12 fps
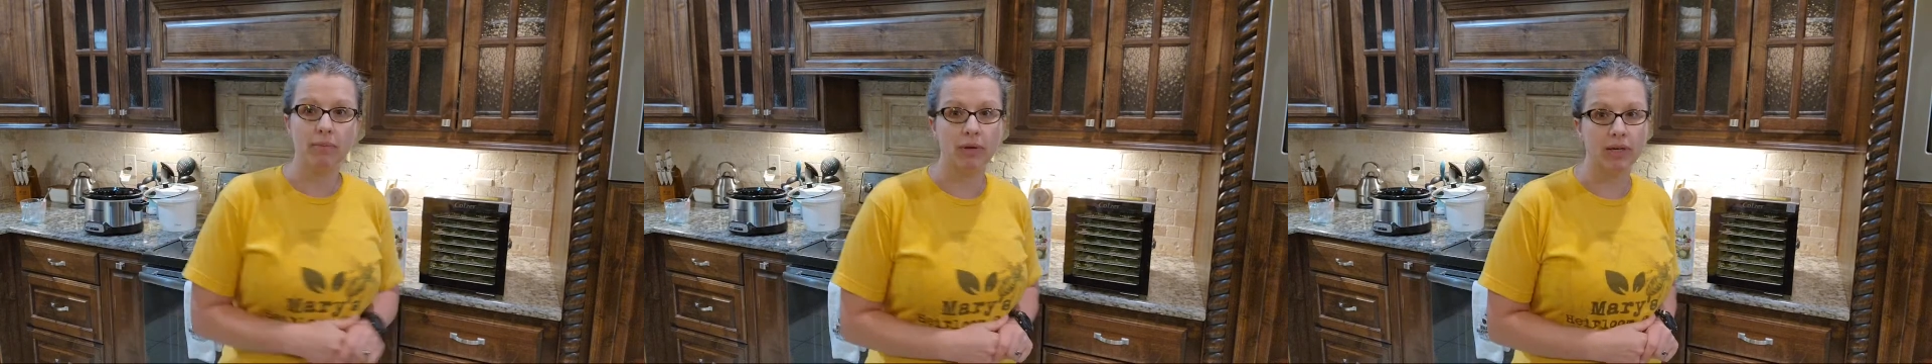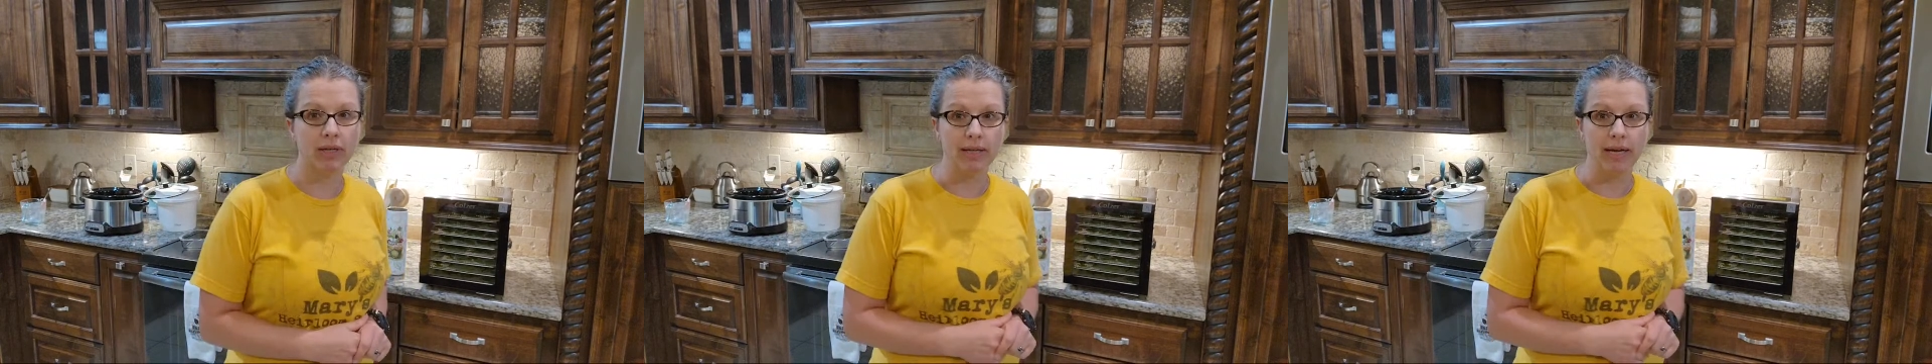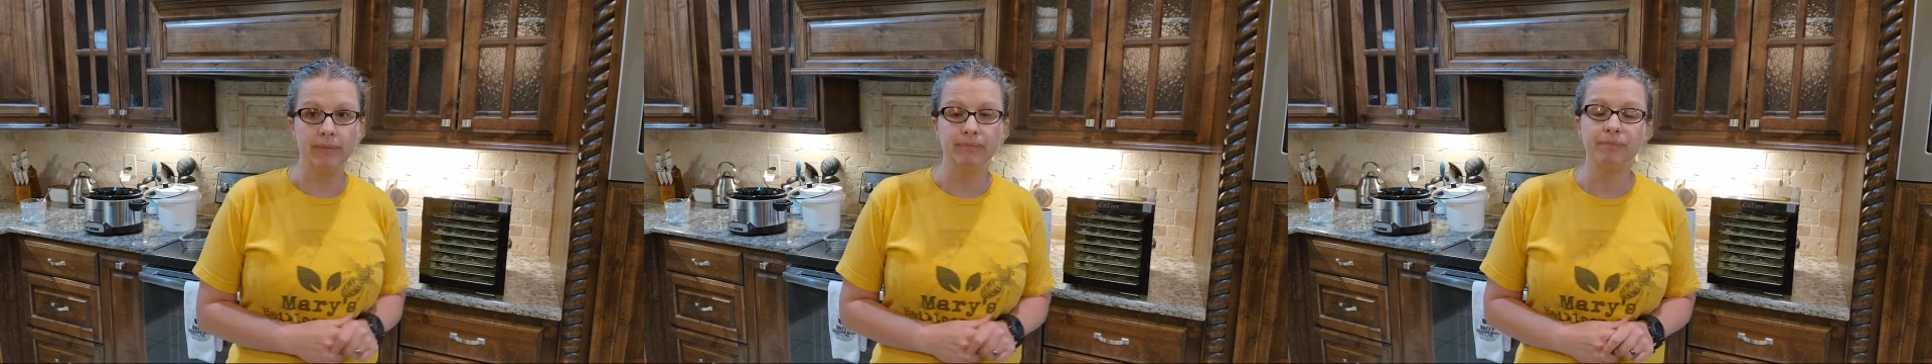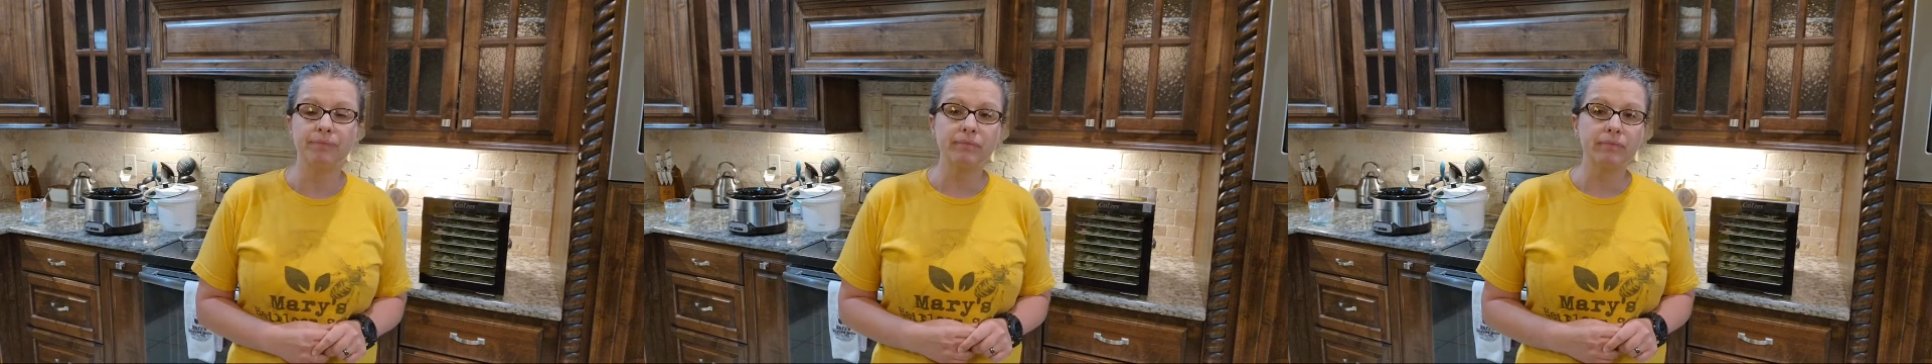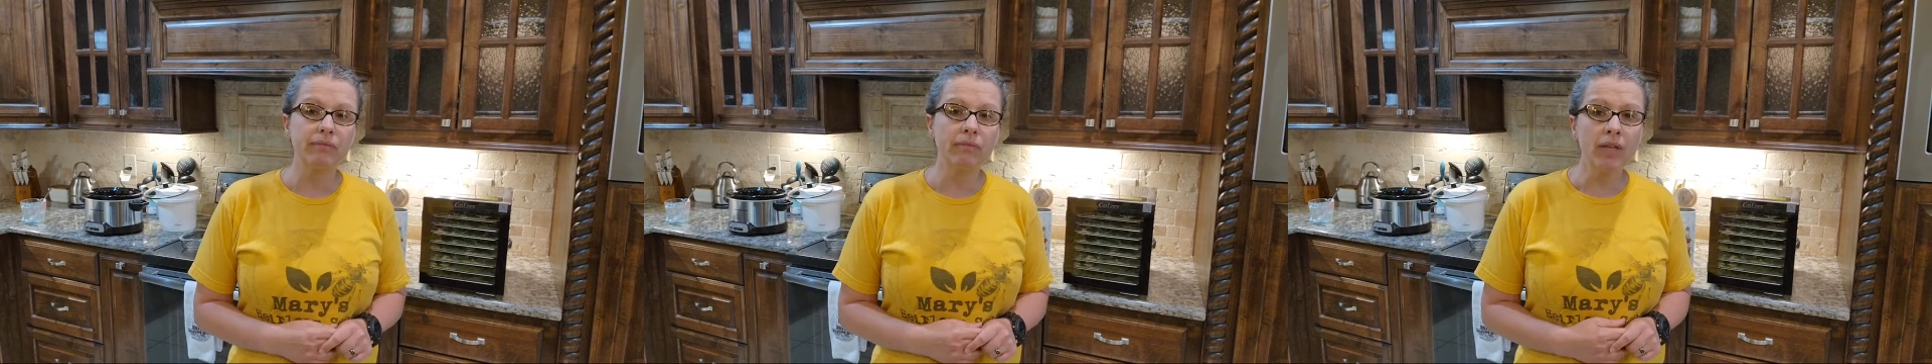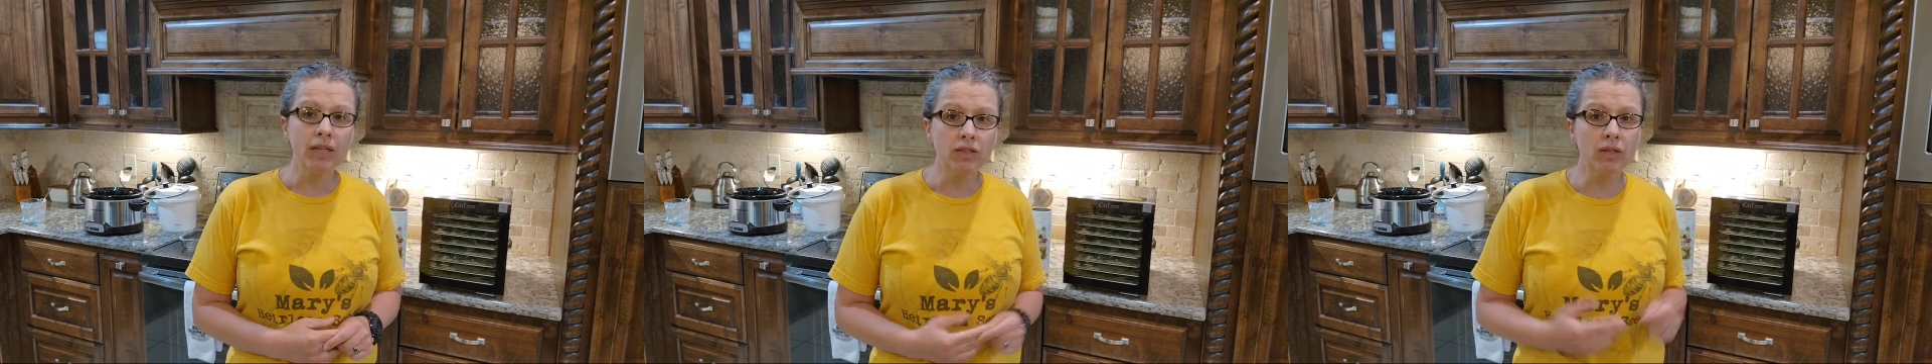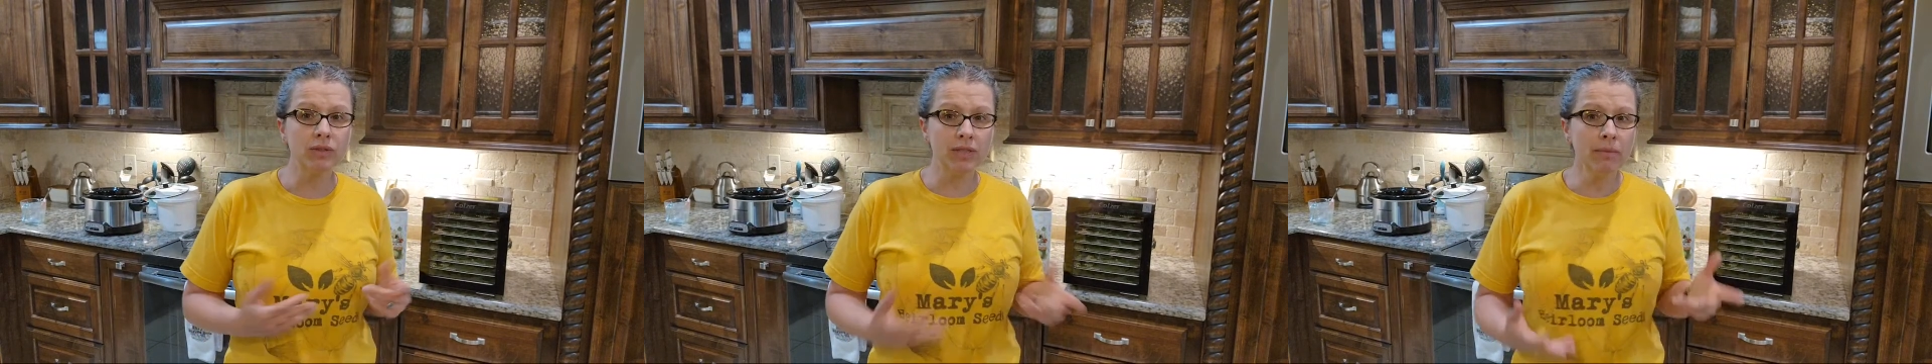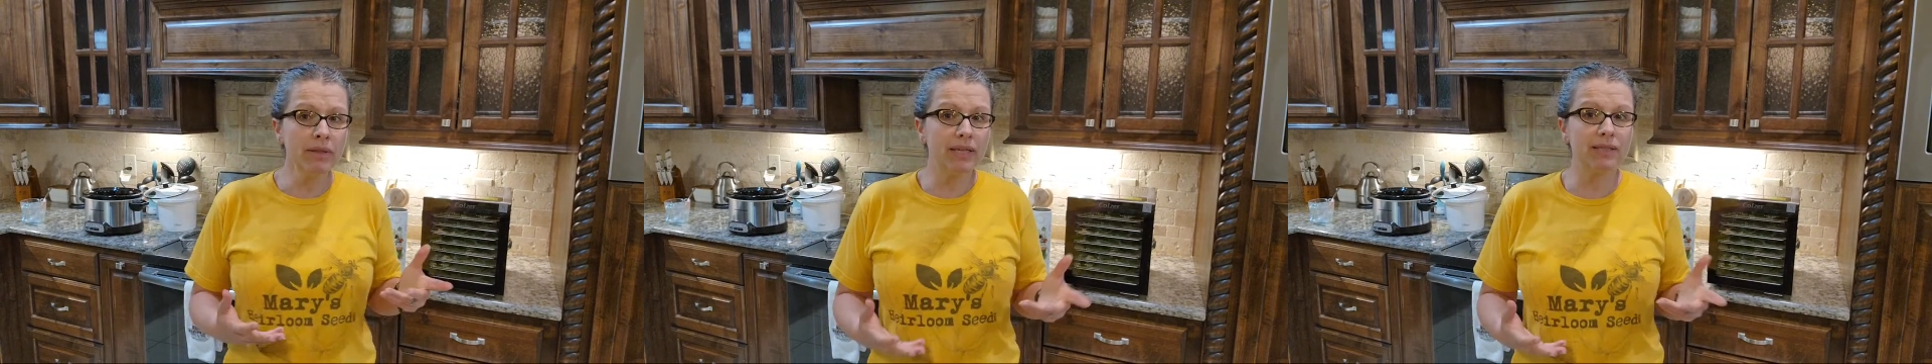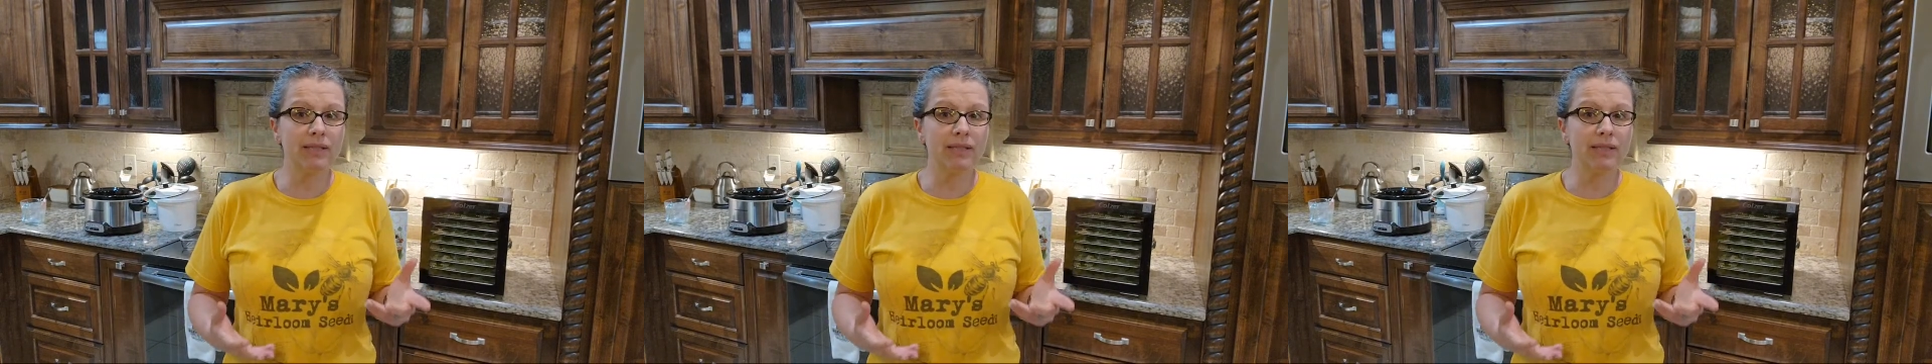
in there. So some of these